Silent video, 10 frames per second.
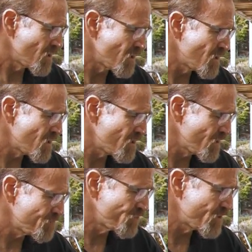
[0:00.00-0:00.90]
uh,
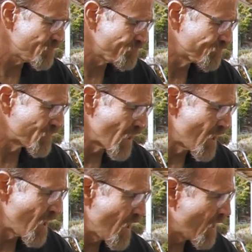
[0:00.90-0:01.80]
input.
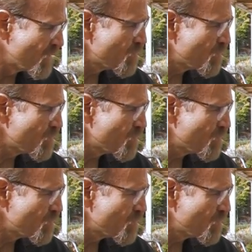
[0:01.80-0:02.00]
And